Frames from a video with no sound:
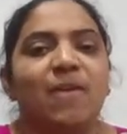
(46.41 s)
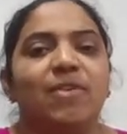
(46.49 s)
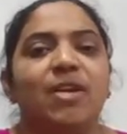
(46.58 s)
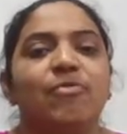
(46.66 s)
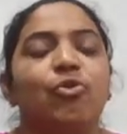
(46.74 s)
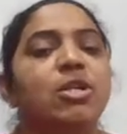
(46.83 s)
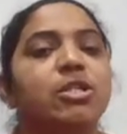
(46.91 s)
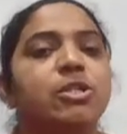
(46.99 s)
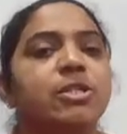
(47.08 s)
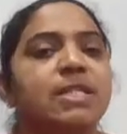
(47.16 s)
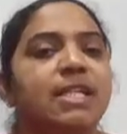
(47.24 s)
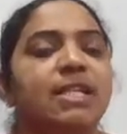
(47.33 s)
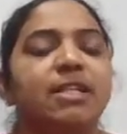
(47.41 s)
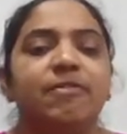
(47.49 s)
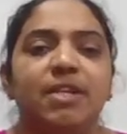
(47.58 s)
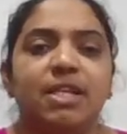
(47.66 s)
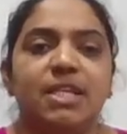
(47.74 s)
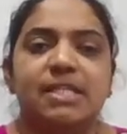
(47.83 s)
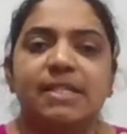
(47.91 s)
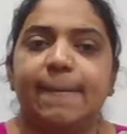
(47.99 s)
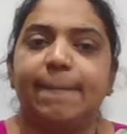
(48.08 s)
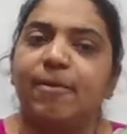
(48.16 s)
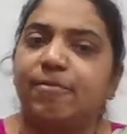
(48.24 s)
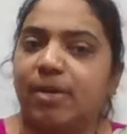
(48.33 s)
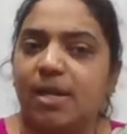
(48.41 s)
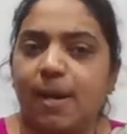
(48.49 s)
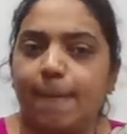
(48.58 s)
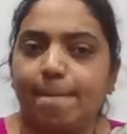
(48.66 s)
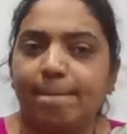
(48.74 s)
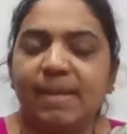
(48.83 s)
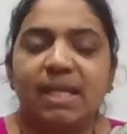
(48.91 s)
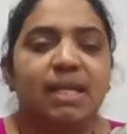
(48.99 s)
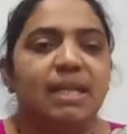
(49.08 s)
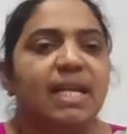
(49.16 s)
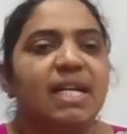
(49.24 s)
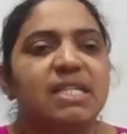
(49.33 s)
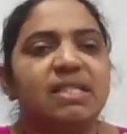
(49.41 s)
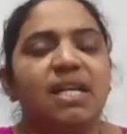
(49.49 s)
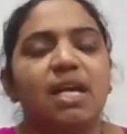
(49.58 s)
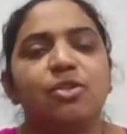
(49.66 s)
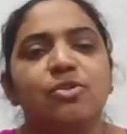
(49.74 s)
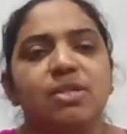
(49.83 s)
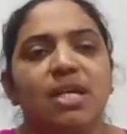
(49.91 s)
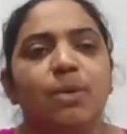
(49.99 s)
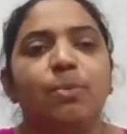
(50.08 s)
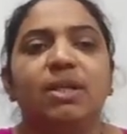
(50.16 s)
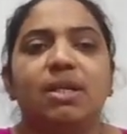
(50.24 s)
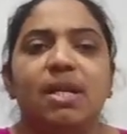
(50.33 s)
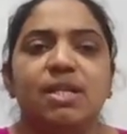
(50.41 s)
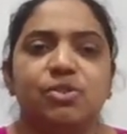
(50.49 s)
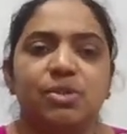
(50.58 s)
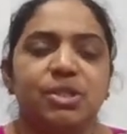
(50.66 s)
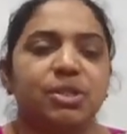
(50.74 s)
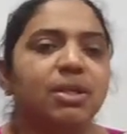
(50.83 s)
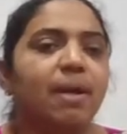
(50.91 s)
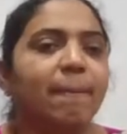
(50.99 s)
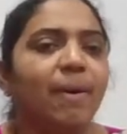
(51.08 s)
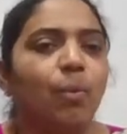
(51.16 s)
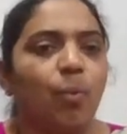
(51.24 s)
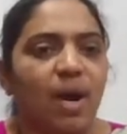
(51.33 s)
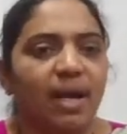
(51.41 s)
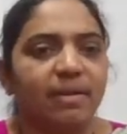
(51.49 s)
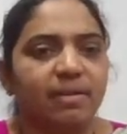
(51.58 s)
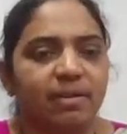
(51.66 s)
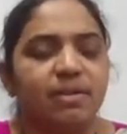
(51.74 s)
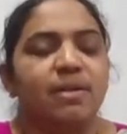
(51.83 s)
We have also seen the various type of account. Let's start today with illustration number 1.